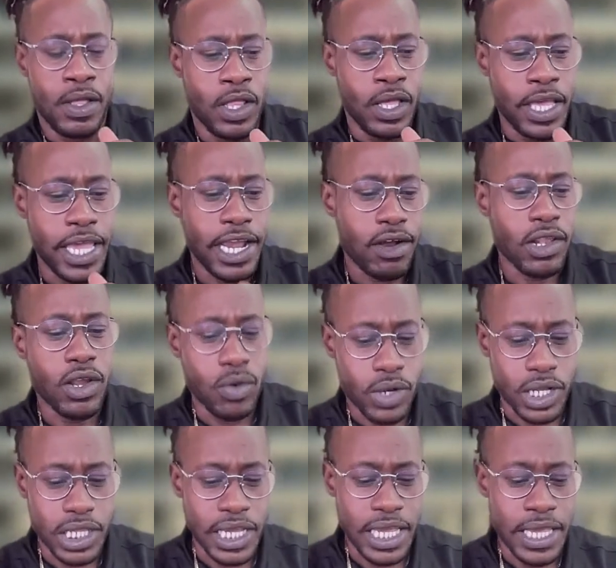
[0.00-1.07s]
Here
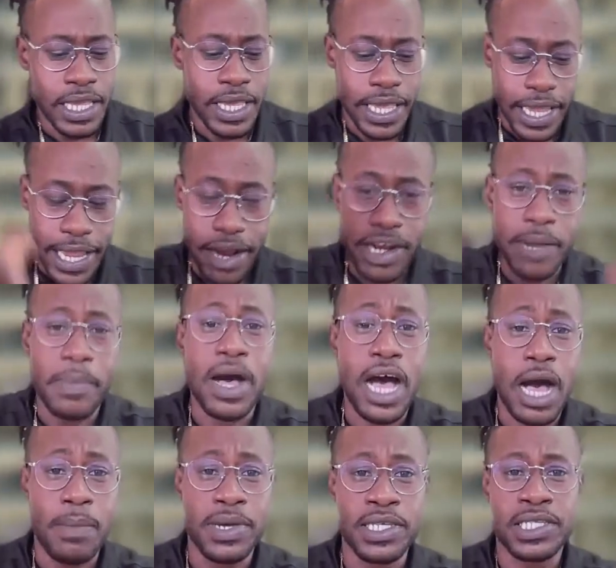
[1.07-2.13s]
locally, here in the
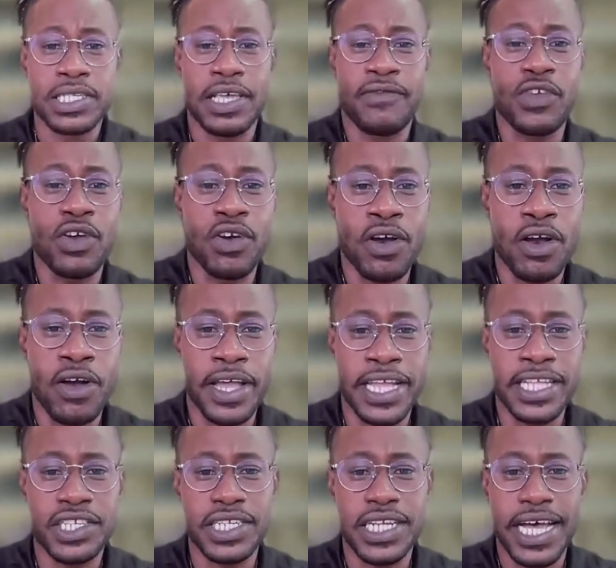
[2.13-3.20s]
Bahamas, if you're
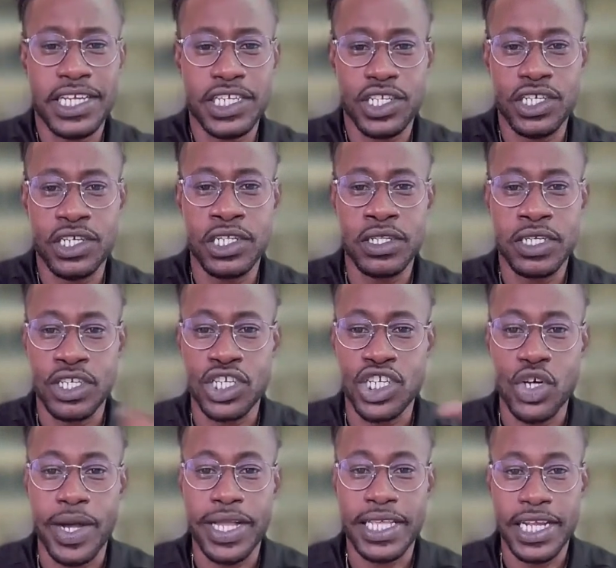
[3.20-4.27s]
international and you're
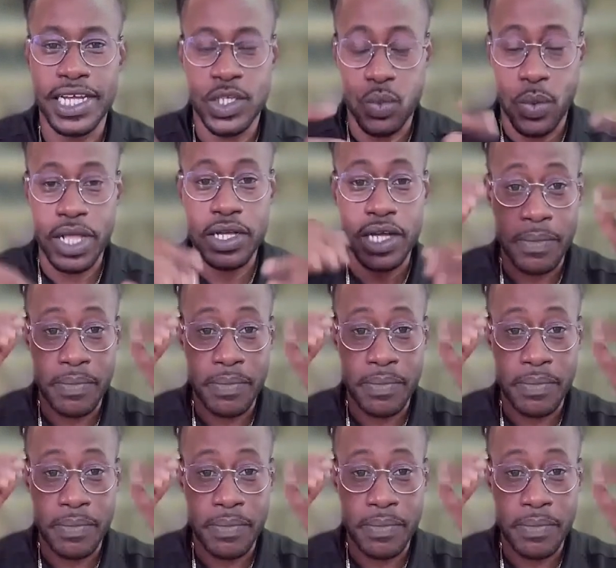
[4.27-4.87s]
joining us, welcome.